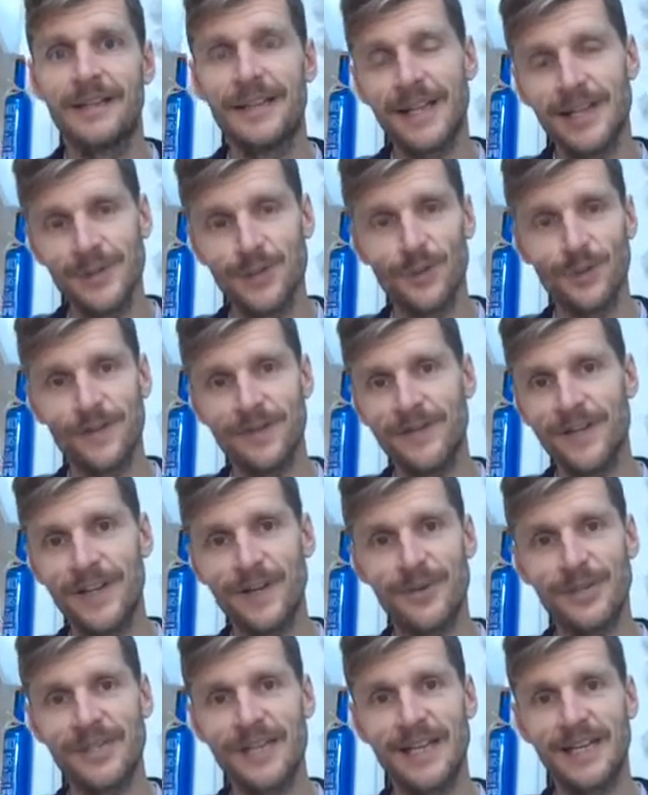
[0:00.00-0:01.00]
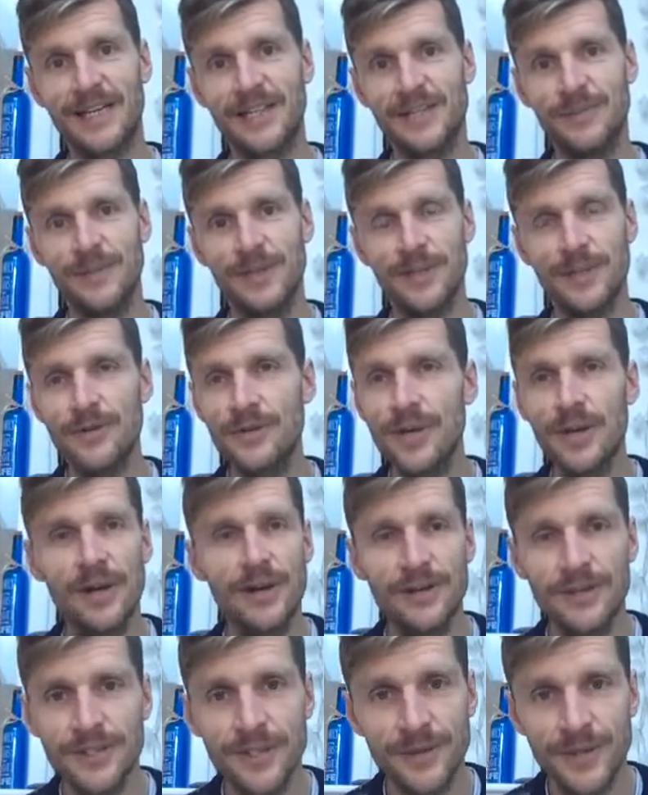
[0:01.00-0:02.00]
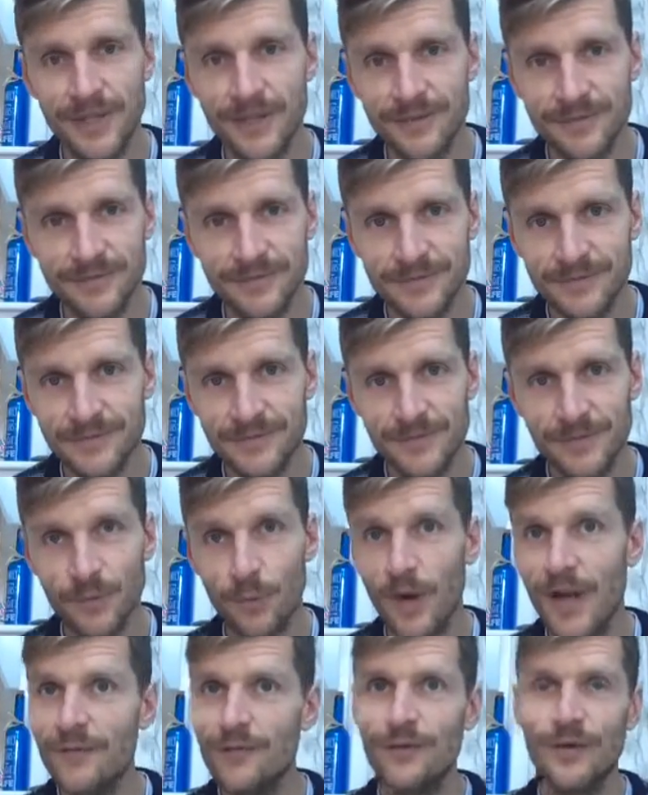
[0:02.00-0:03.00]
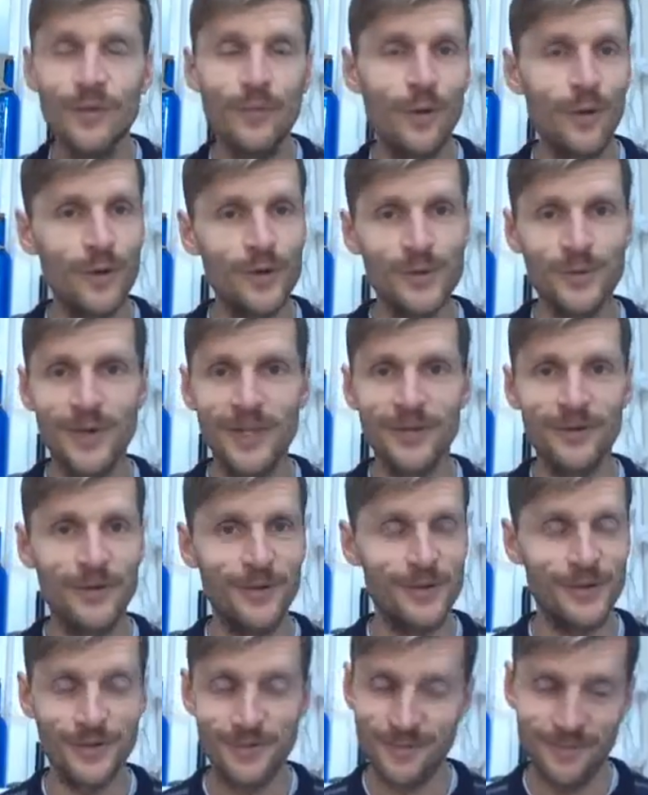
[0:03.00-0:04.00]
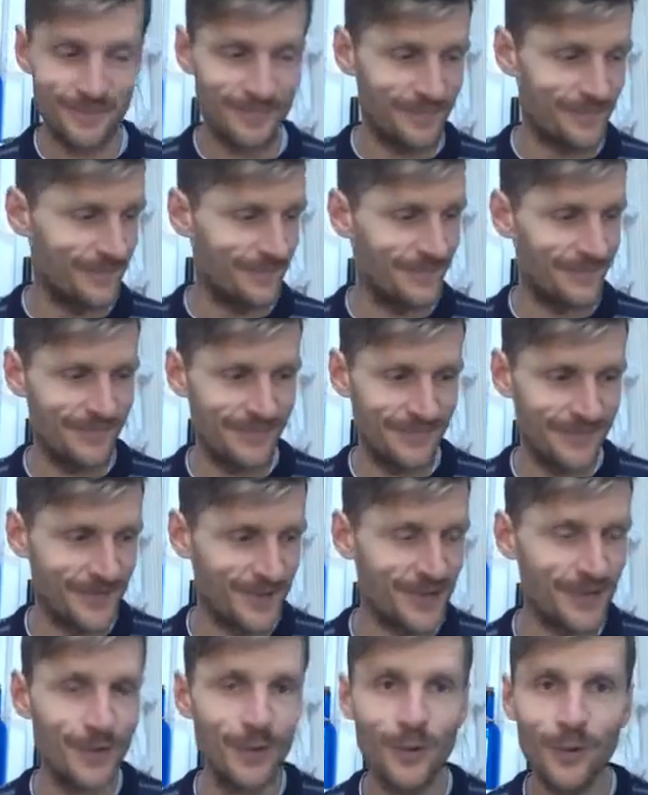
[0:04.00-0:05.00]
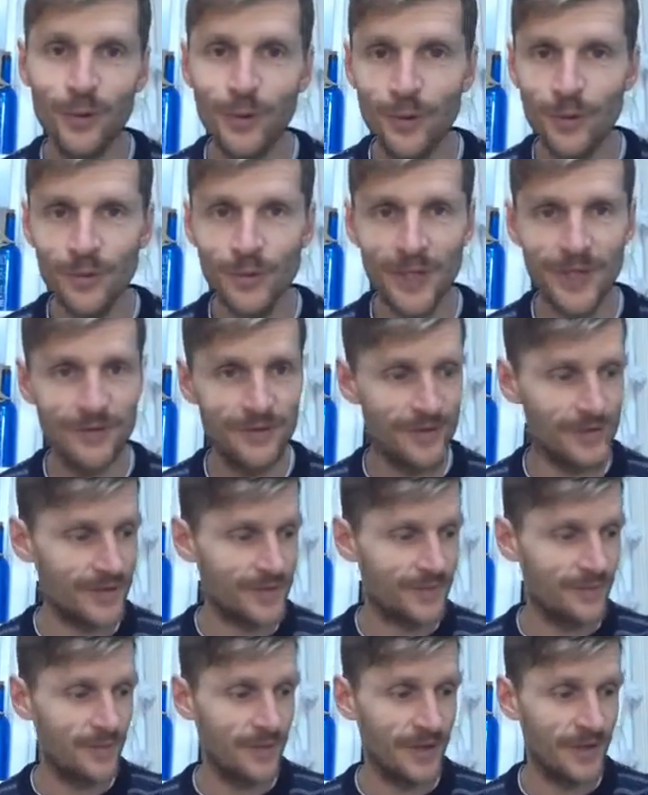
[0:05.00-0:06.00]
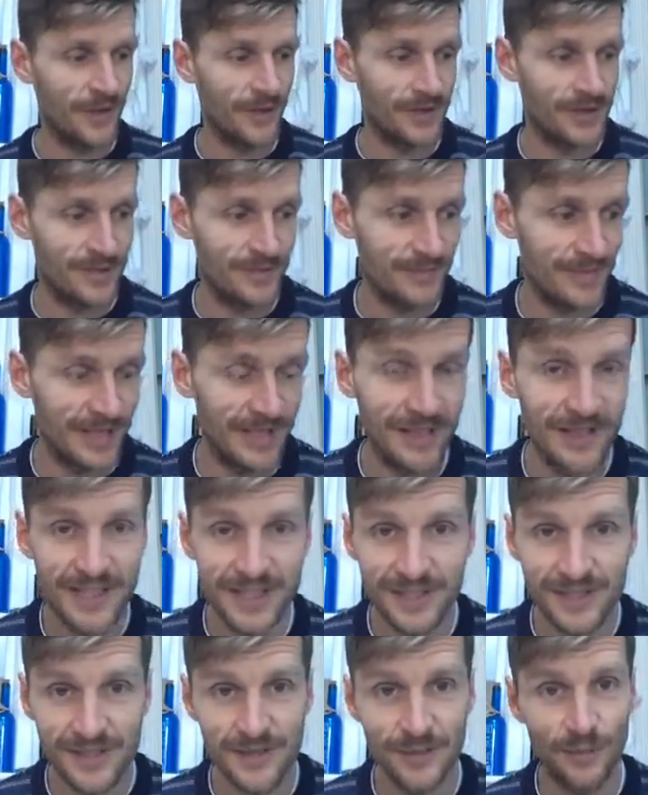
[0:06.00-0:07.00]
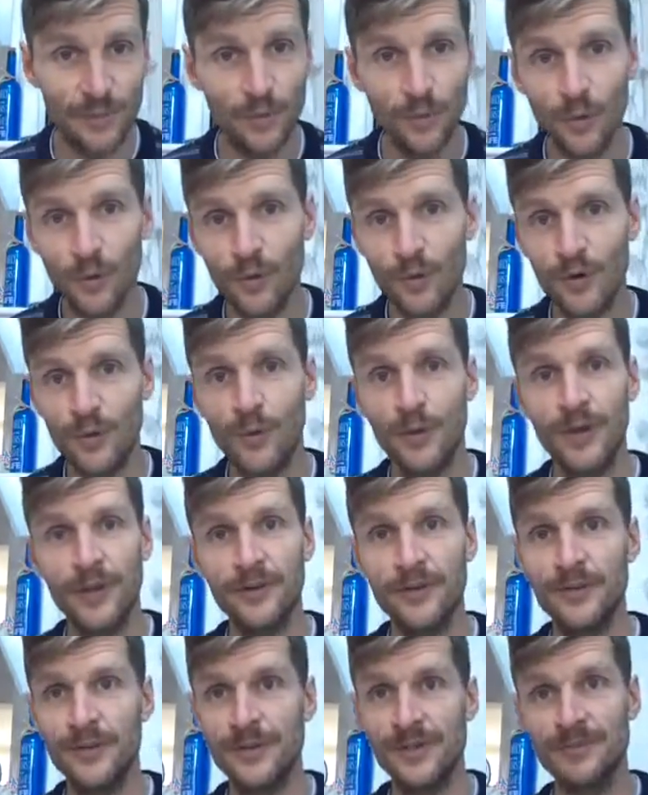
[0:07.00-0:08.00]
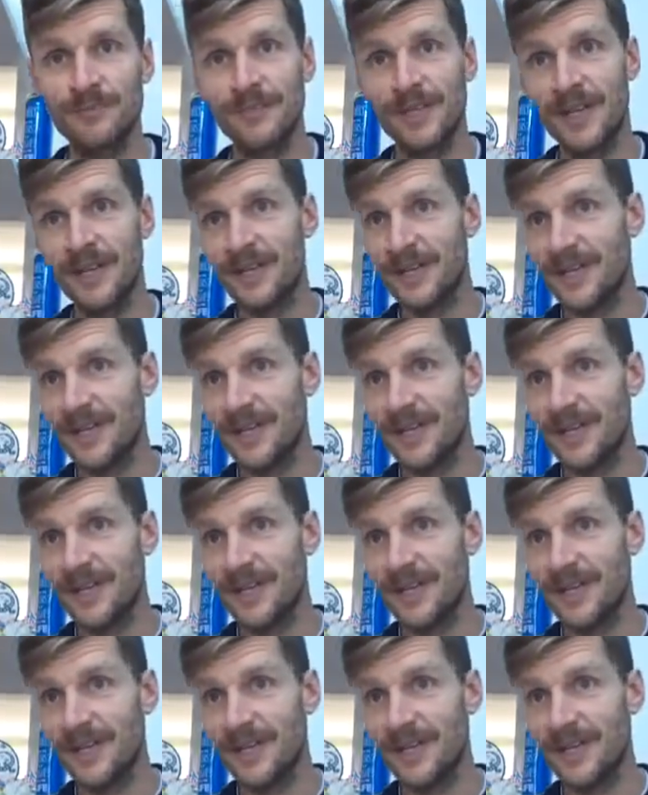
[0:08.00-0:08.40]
That's what the fear was saying to me. You can't do it. Whatever it was, whether it was school, whether it was when I was learning to walk, whether it was